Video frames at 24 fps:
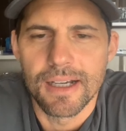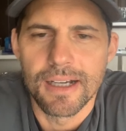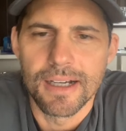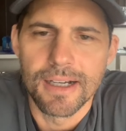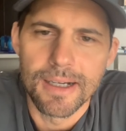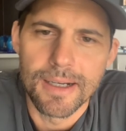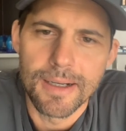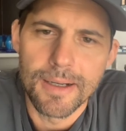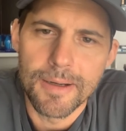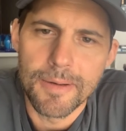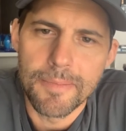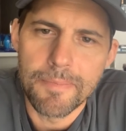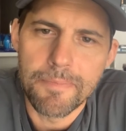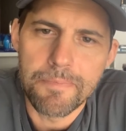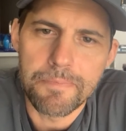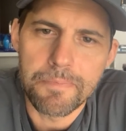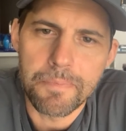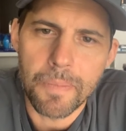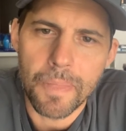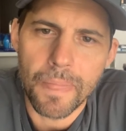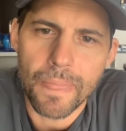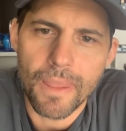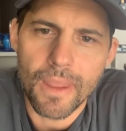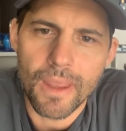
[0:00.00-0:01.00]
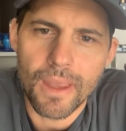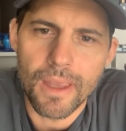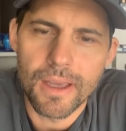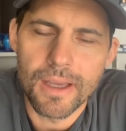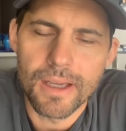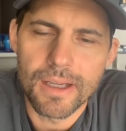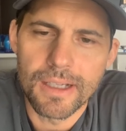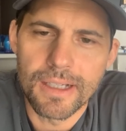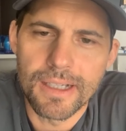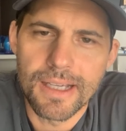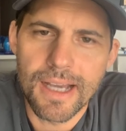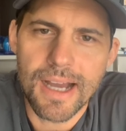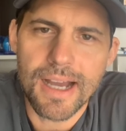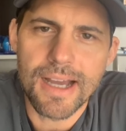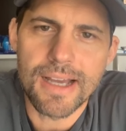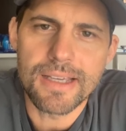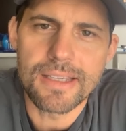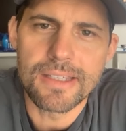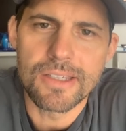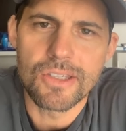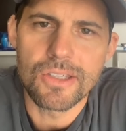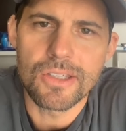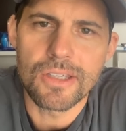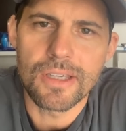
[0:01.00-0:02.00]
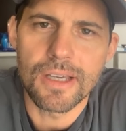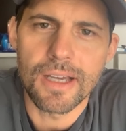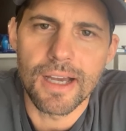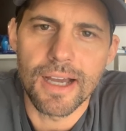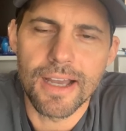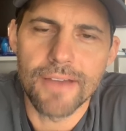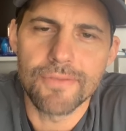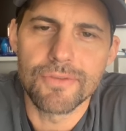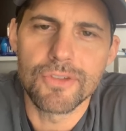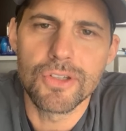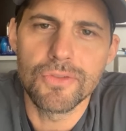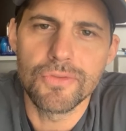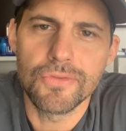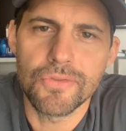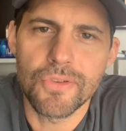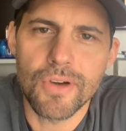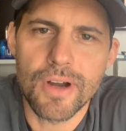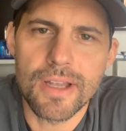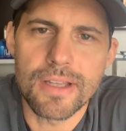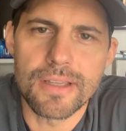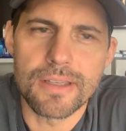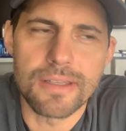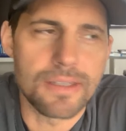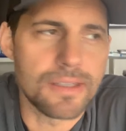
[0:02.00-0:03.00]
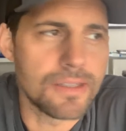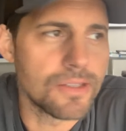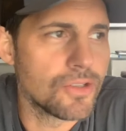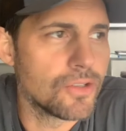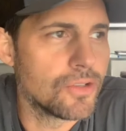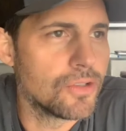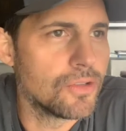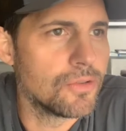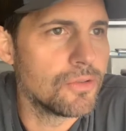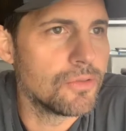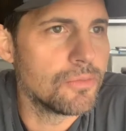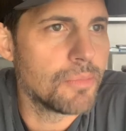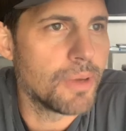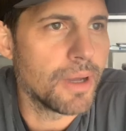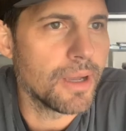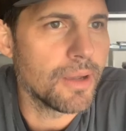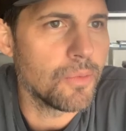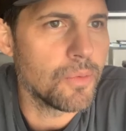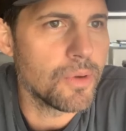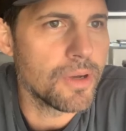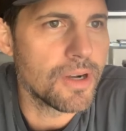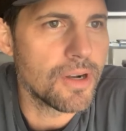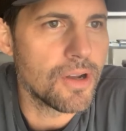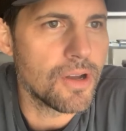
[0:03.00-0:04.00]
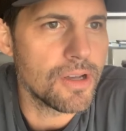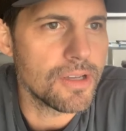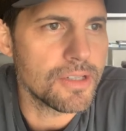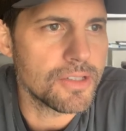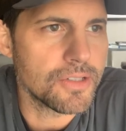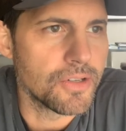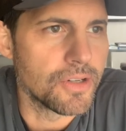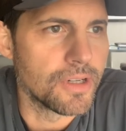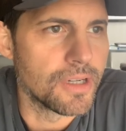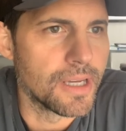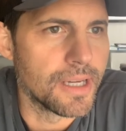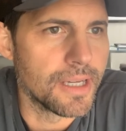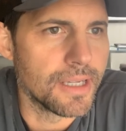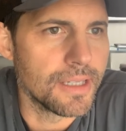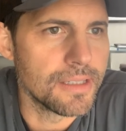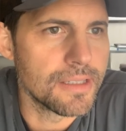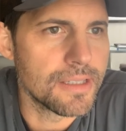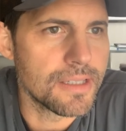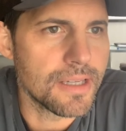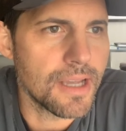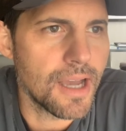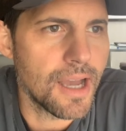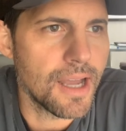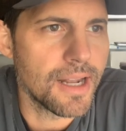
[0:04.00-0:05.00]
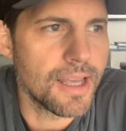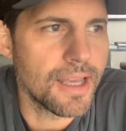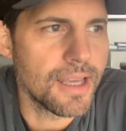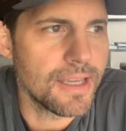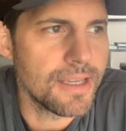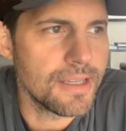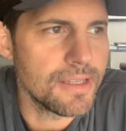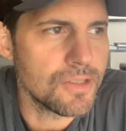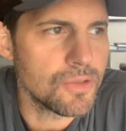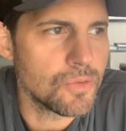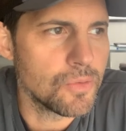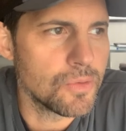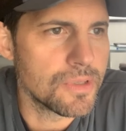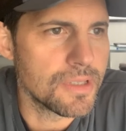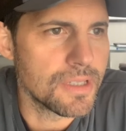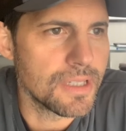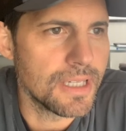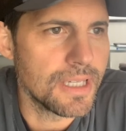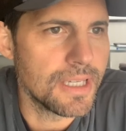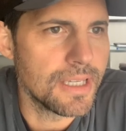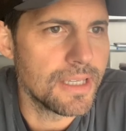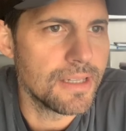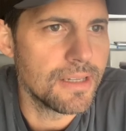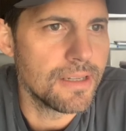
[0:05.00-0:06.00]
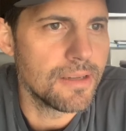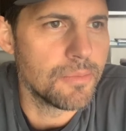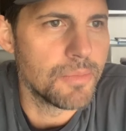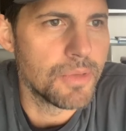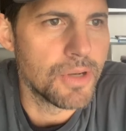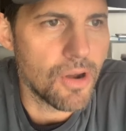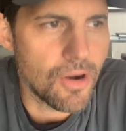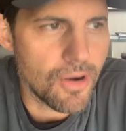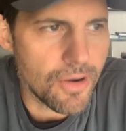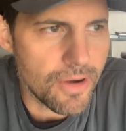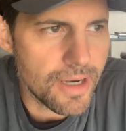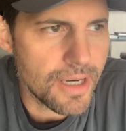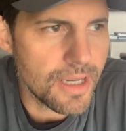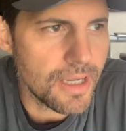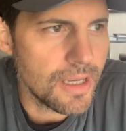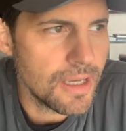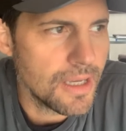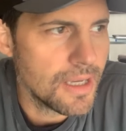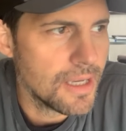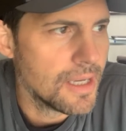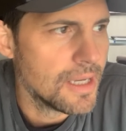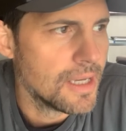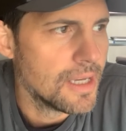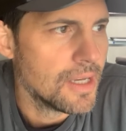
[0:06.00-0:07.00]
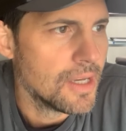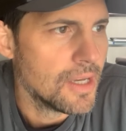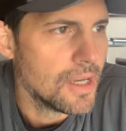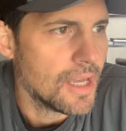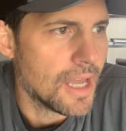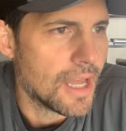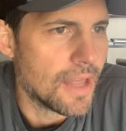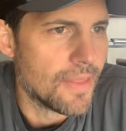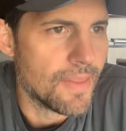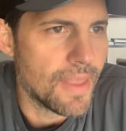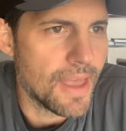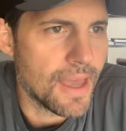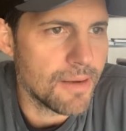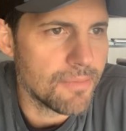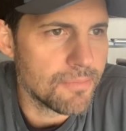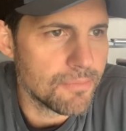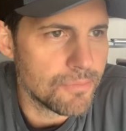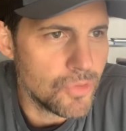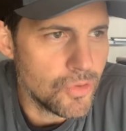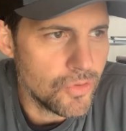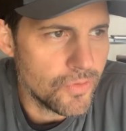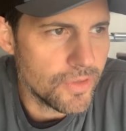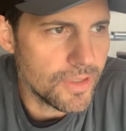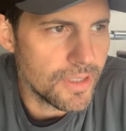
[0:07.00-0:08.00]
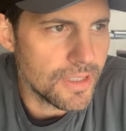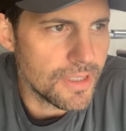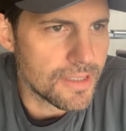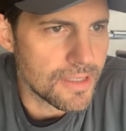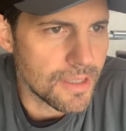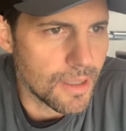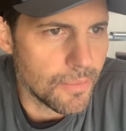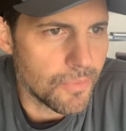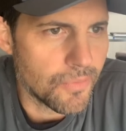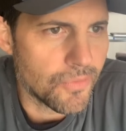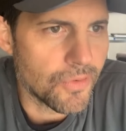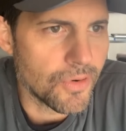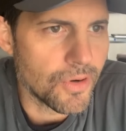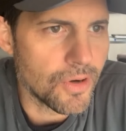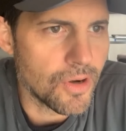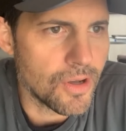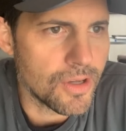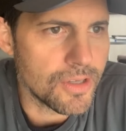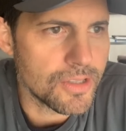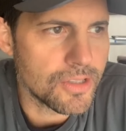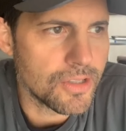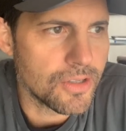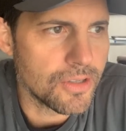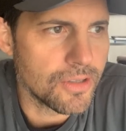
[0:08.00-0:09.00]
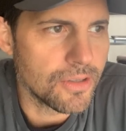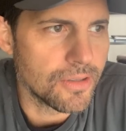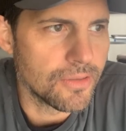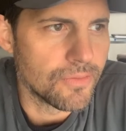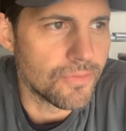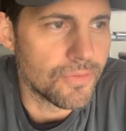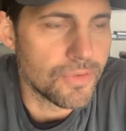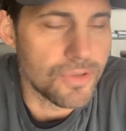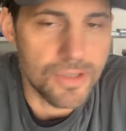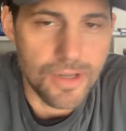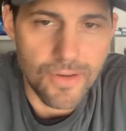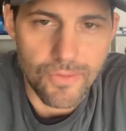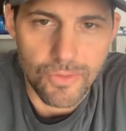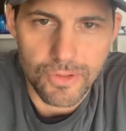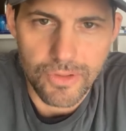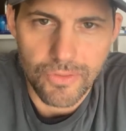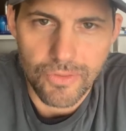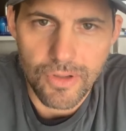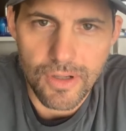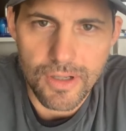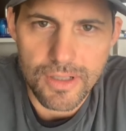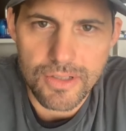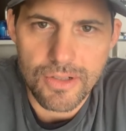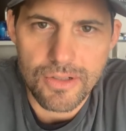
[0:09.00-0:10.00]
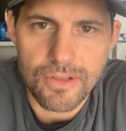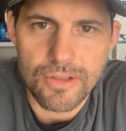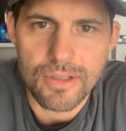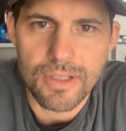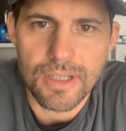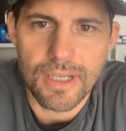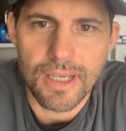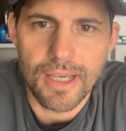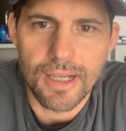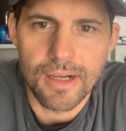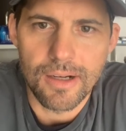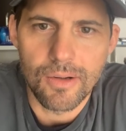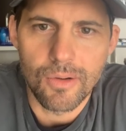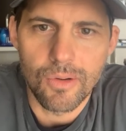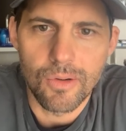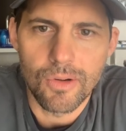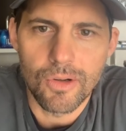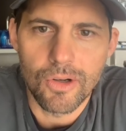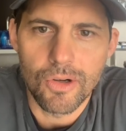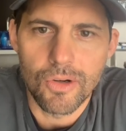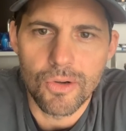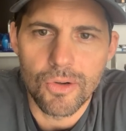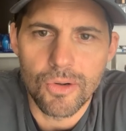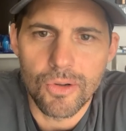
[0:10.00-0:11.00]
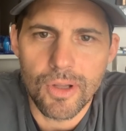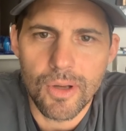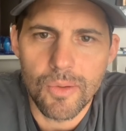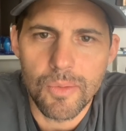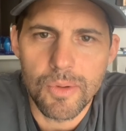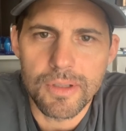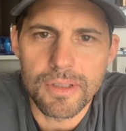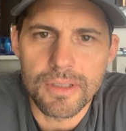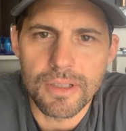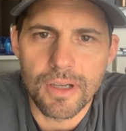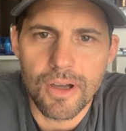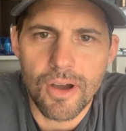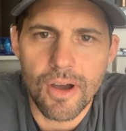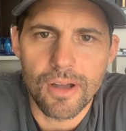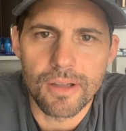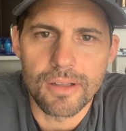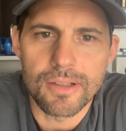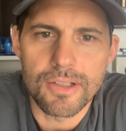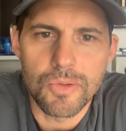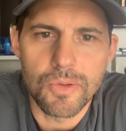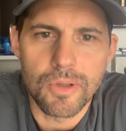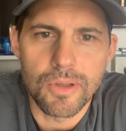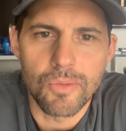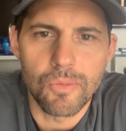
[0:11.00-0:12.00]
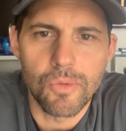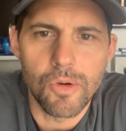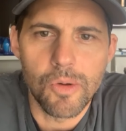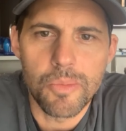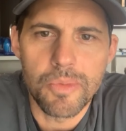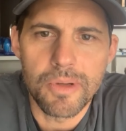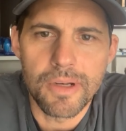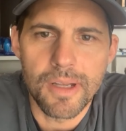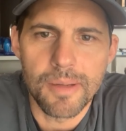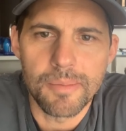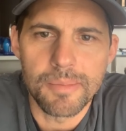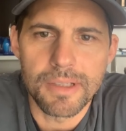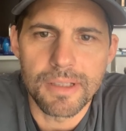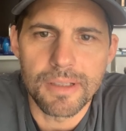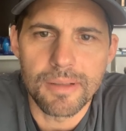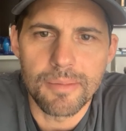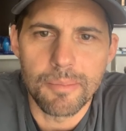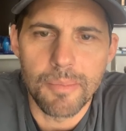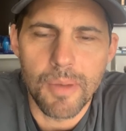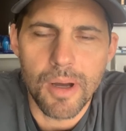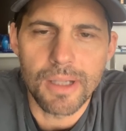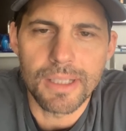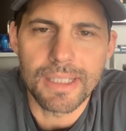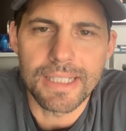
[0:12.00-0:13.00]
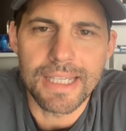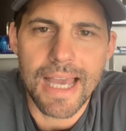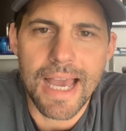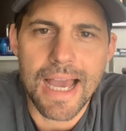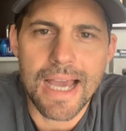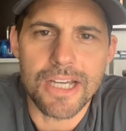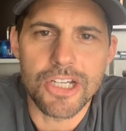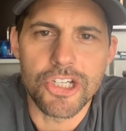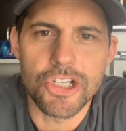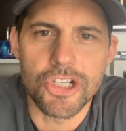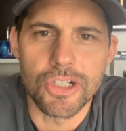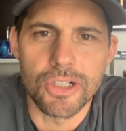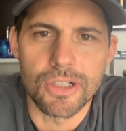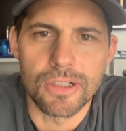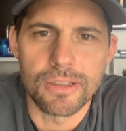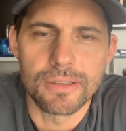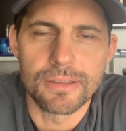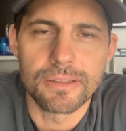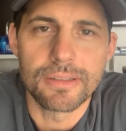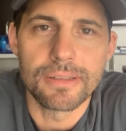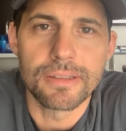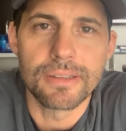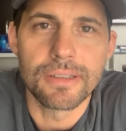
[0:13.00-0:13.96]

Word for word: Um, guys, I have two friends who might win an Oscar tonight. Scott Haze was in Minari and that movie is up for an Oscar and for several different Oscars. And a girl I went to college with, a woman named Mollye Asher,